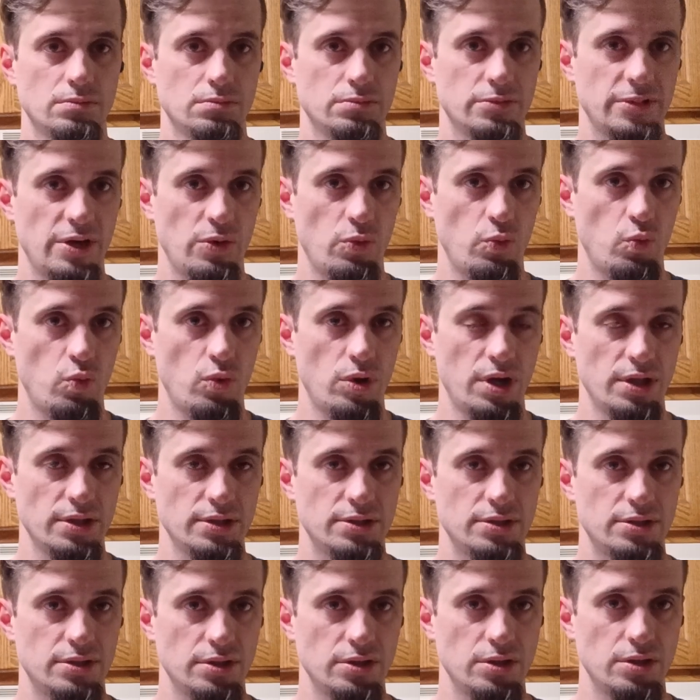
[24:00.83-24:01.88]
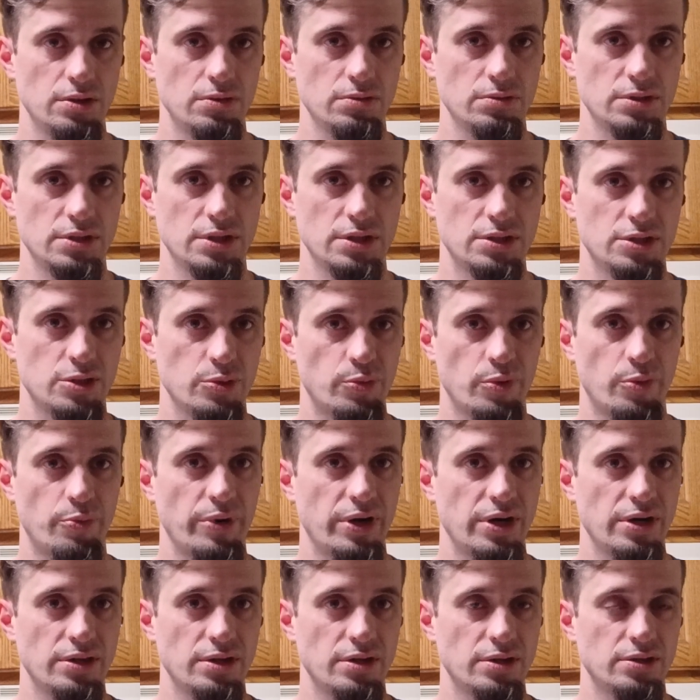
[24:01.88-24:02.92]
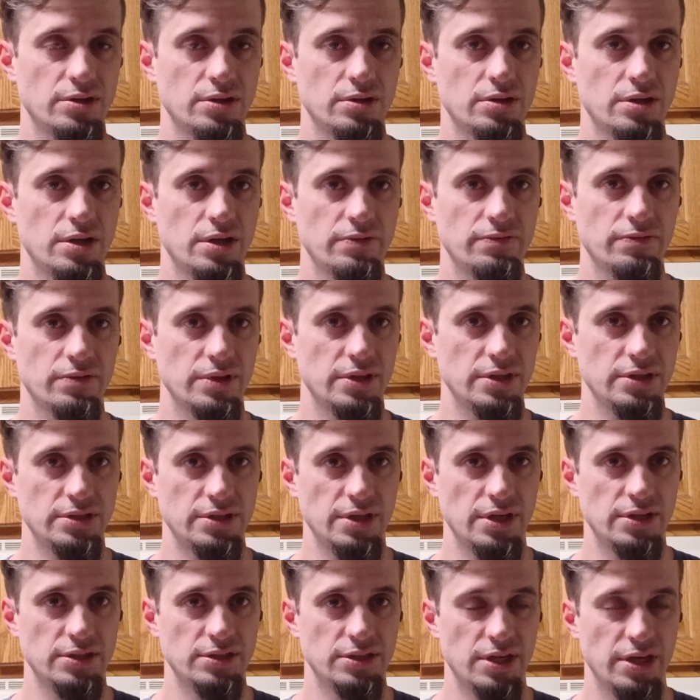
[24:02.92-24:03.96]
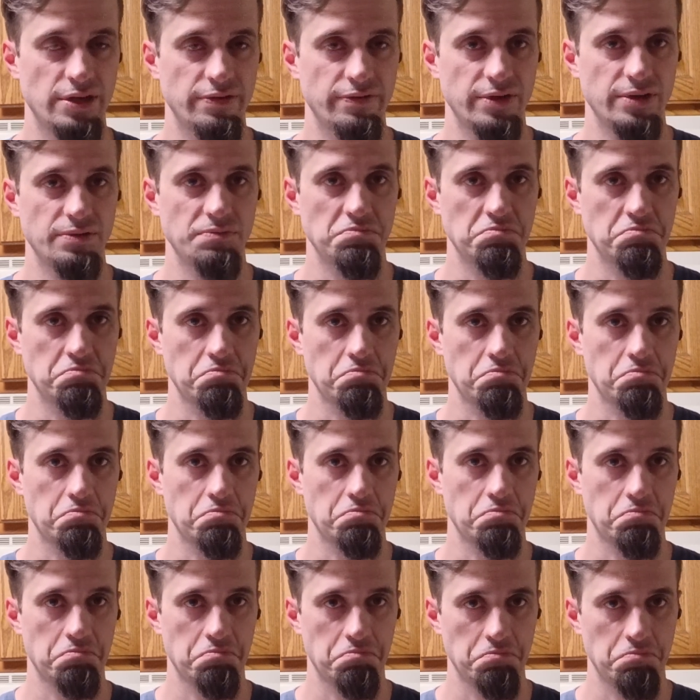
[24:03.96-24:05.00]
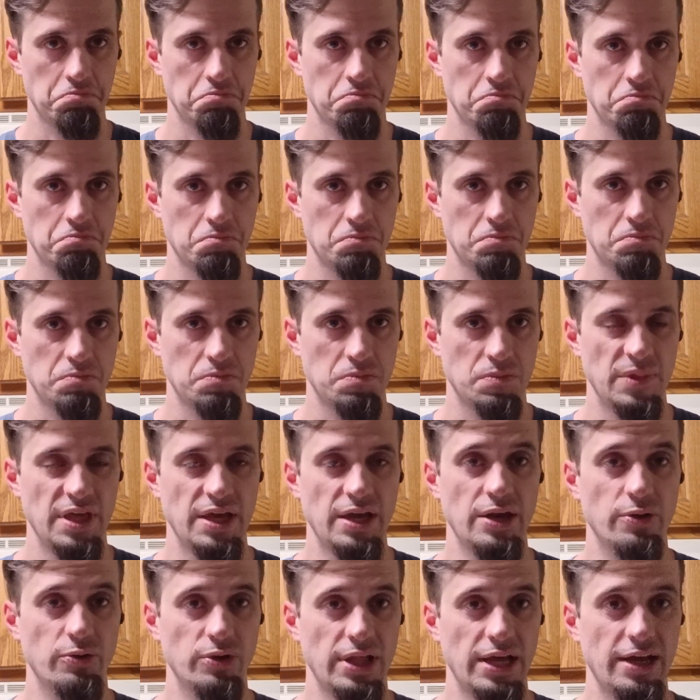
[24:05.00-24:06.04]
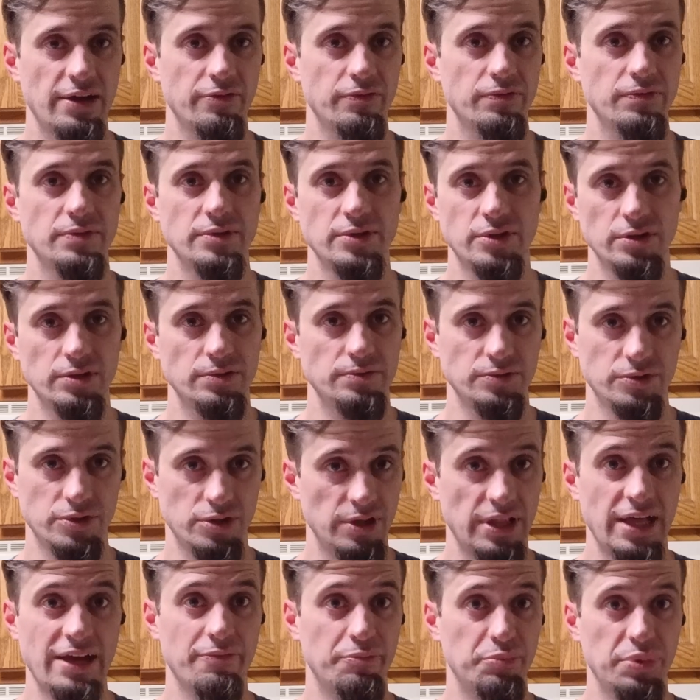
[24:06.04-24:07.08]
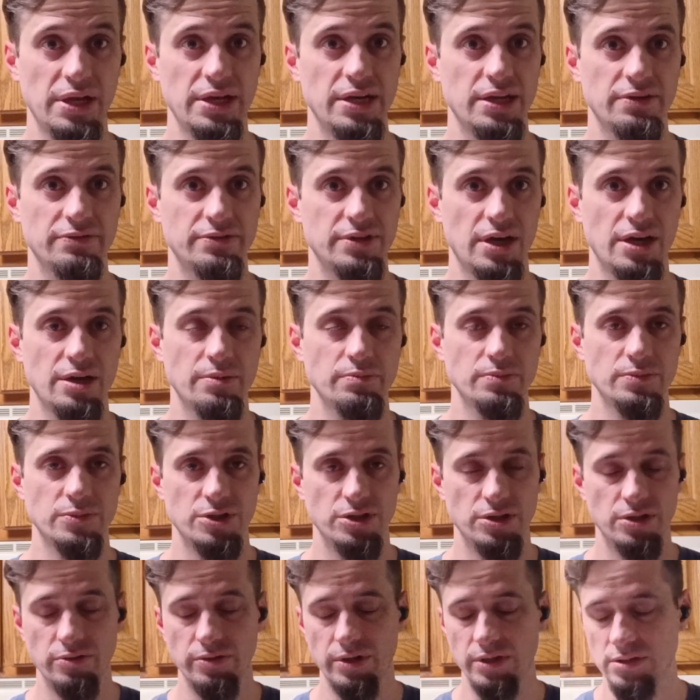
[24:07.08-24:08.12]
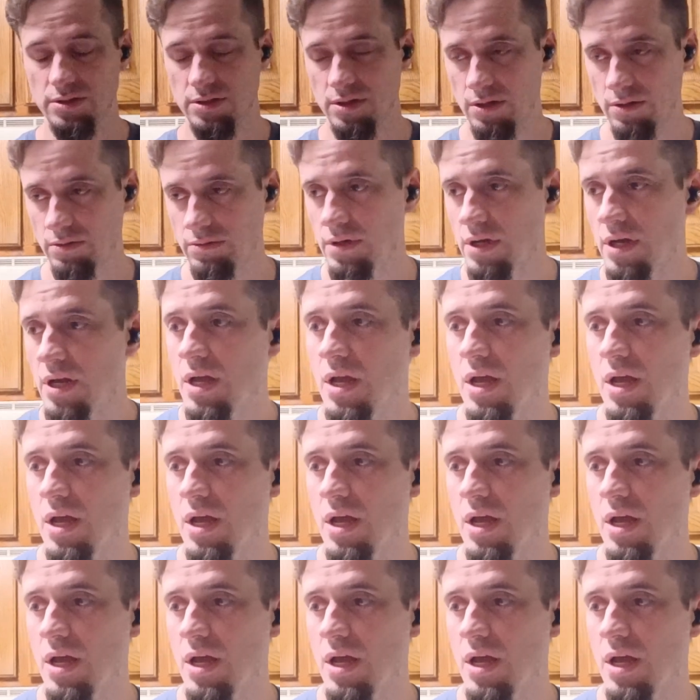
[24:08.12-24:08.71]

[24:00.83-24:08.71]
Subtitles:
that wants to use this to prepare their turkey for this Thanksgiving, you'll have plenty of time to do it. So